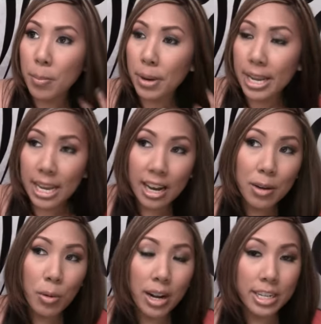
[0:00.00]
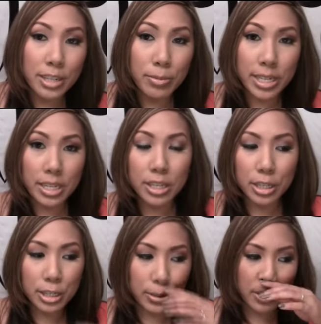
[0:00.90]
But yeah, I wanted to, re
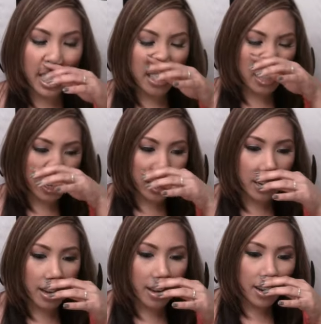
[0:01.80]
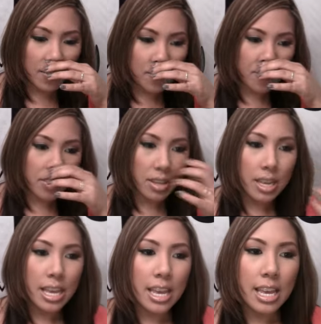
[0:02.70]
to do that look. Um,
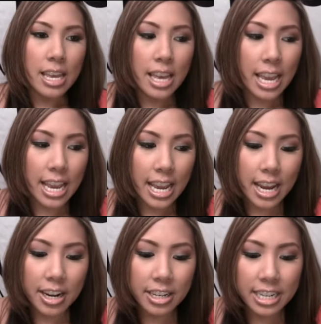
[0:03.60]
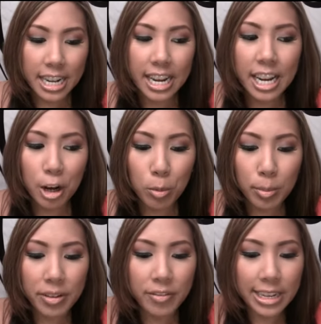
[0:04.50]
and today I will
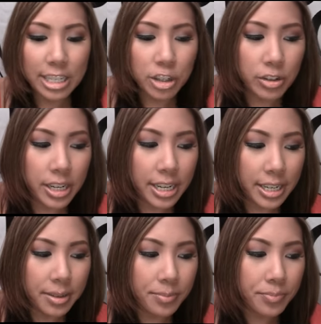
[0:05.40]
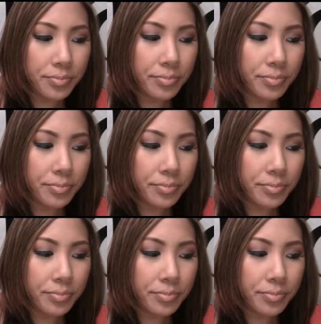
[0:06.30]
be featuring